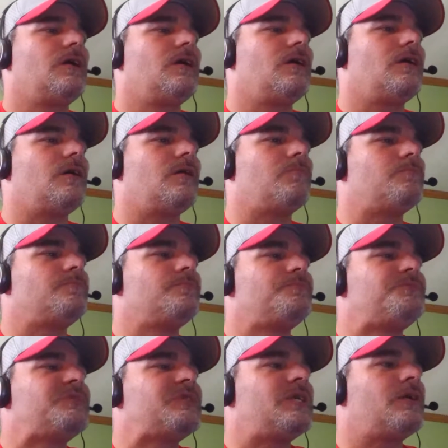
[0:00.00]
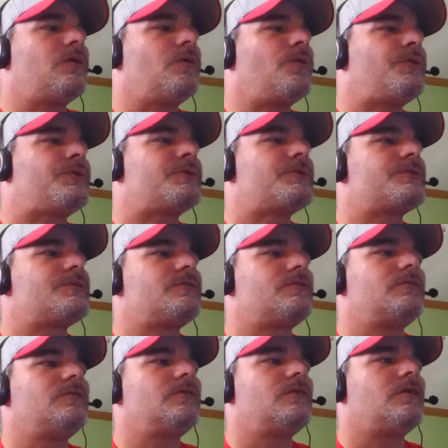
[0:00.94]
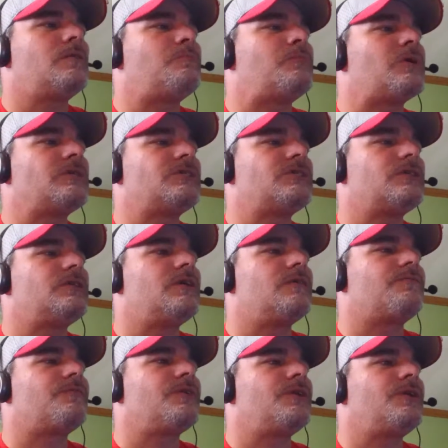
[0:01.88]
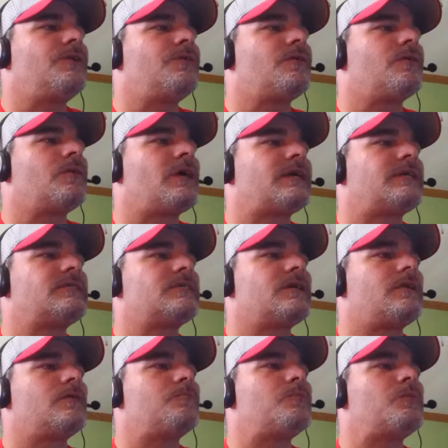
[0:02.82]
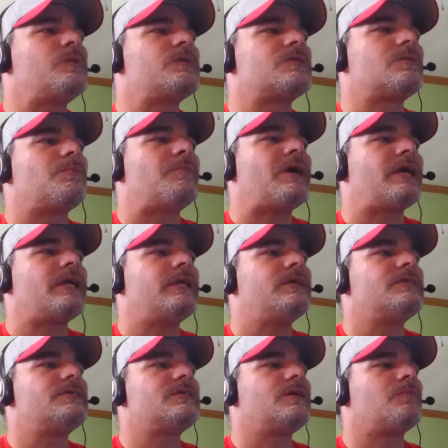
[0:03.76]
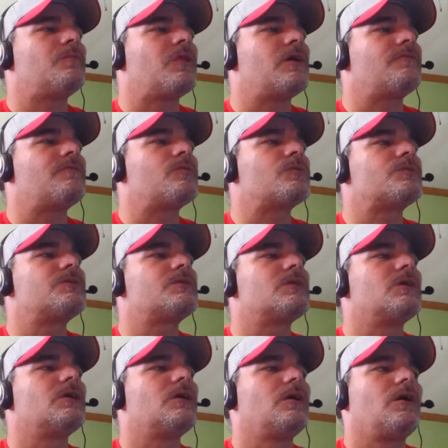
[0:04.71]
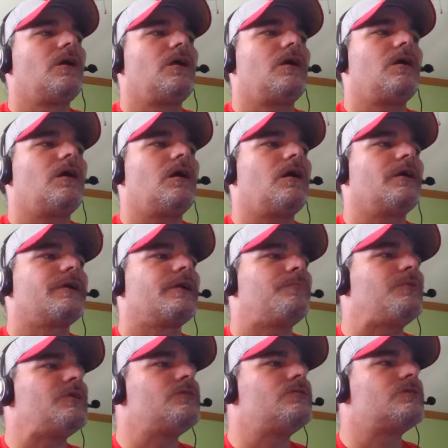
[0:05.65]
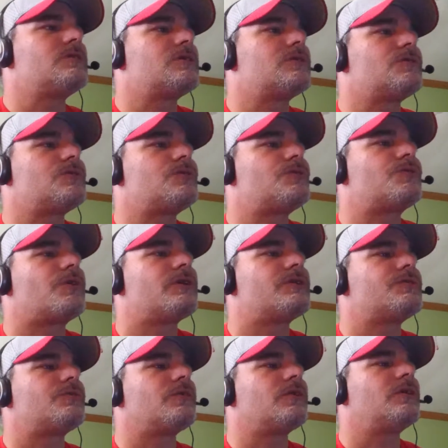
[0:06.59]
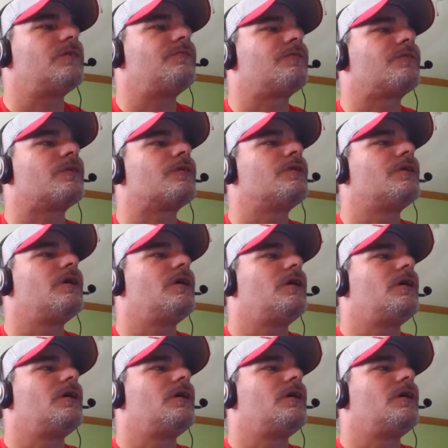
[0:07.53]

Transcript: Um, there's a bunch of different, like I said, it boosts the magnesium levels, can be used as a stress reliever,